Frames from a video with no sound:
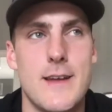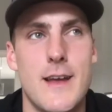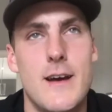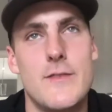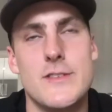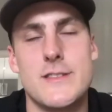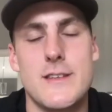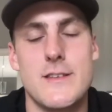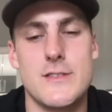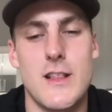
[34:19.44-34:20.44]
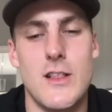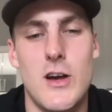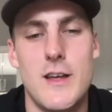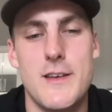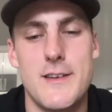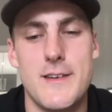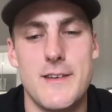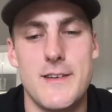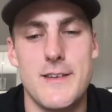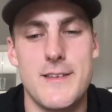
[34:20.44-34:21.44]
Obviously there's a lot.
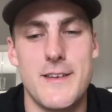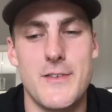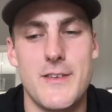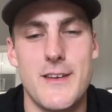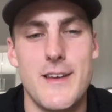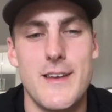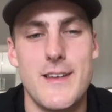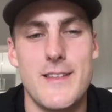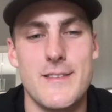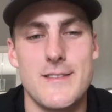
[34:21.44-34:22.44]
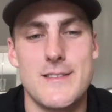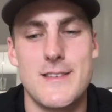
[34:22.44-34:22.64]
You know, there's so